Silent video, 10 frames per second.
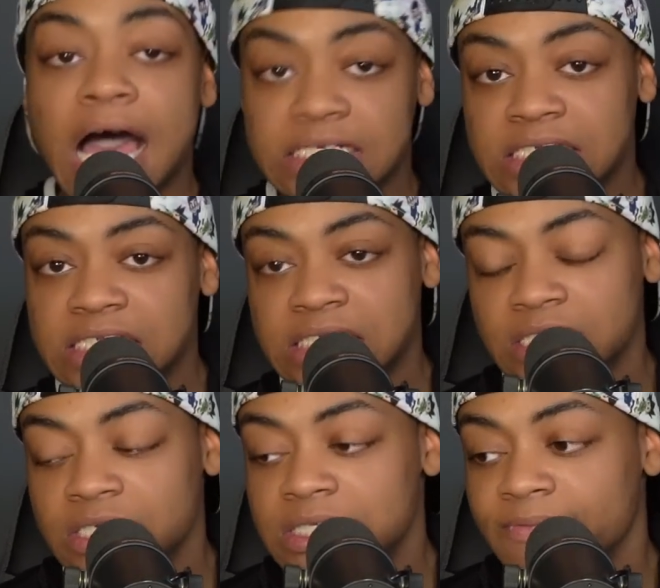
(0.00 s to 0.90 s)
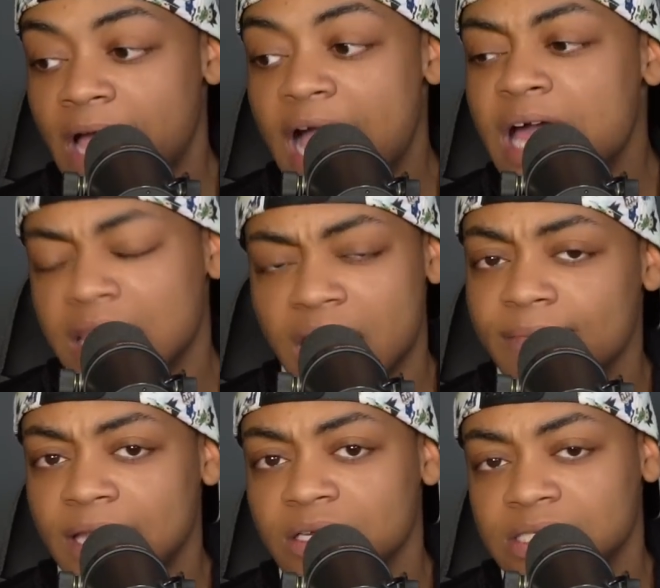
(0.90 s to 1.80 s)
Actually, this look is I, a lot
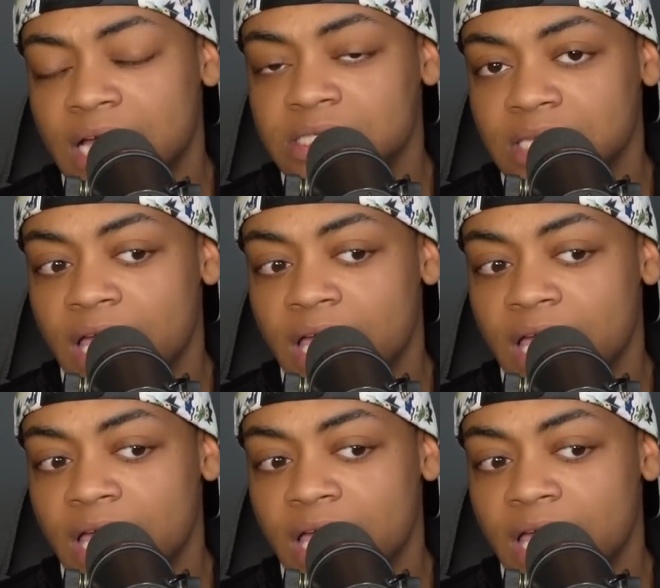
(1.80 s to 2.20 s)
of my looks I d-